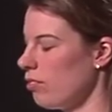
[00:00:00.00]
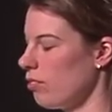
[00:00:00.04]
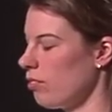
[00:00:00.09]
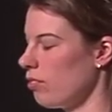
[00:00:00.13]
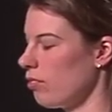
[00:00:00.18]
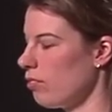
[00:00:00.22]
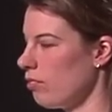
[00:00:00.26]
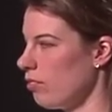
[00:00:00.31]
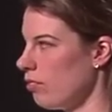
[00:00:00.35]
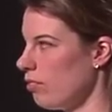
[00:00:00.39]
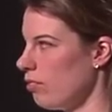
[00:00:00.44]

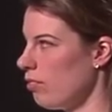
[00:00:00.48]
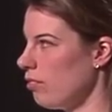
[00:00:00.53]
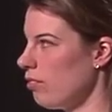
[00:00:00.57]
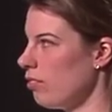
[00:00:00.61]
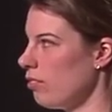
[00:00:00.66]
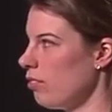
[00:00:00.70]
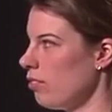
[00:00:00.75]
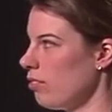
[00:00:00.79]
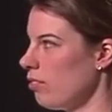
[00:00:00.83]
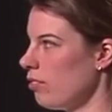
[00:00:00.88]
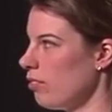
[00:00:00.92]

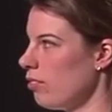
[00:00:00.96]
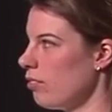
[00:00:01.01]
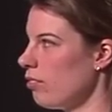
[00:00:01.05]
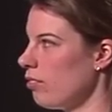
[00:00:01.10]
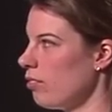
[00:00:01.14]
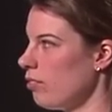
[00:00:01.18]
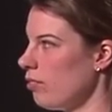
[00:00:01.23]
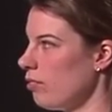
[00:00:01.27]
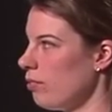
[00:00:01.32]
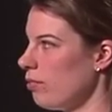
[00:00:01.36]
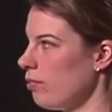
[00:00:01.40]

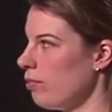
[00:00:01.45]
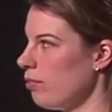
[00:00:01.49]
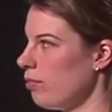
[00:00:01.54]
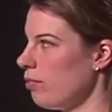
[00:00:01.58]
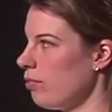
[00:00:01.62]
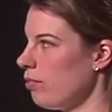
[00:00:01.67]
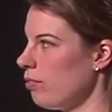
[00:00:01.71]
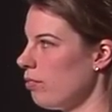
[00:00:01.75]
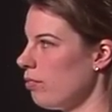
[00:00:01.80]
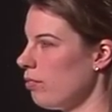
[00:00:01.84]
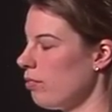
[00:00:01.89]

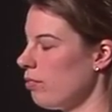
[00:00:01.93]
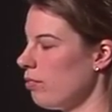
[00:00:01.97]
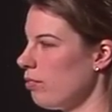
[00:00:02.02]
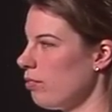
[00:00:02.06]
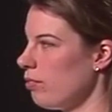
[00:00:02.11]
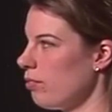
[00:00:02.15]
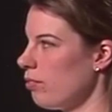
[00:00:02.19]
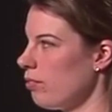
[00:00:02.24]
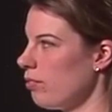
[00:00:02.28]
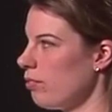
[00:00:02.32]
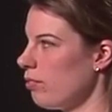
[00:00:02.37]

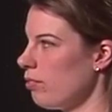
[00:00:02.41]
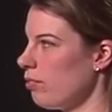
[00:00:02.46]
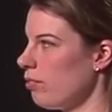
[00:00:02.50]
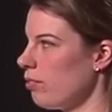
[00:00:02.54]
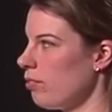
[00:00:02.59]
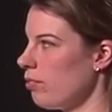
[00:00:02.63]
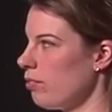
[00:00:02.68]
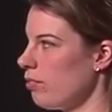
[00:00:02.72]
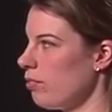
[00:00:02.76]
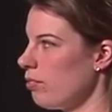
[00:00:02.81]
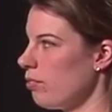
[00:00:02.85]

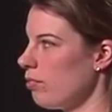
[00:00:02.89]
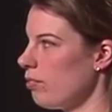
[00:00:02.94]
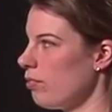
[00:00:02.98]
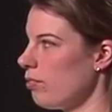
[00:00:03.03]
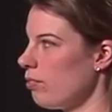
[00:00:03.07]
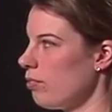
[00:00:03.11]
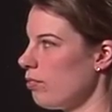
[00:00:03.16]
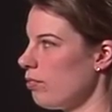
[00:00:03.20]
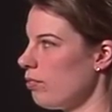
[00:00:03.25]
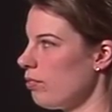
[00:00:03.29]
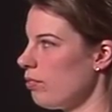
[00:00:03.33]

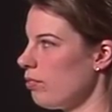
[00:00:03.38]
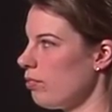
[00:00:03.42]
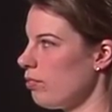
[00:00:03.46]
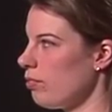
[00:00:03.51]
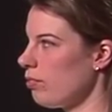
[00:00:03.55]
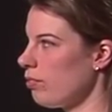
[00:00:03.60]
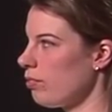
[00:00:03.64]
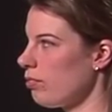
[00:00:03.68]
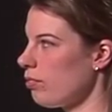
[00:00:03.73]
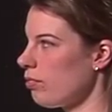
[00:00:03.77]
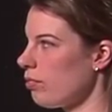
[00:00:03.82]

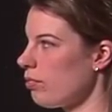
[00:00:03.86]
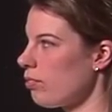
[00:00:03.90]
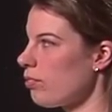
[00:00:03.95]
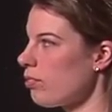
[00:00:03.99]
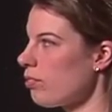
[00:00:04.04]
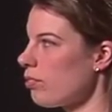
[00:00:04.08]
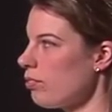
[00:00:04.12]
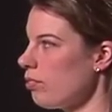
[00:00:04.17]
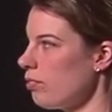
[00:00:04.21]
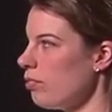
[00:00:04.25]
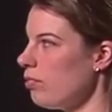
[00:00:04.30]

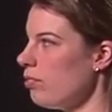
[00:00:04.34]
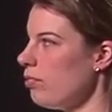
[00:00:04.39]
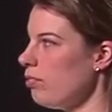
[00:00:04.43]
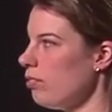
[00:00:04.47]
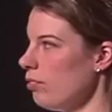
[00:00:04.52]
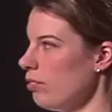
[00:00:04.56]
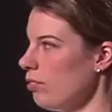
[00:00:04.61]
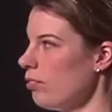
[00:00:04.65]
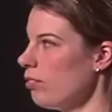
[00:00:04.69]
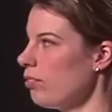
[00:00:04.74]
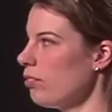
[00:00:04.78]

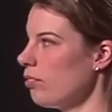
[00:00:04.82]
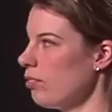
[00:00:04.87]
No words are spoken by the person on screen.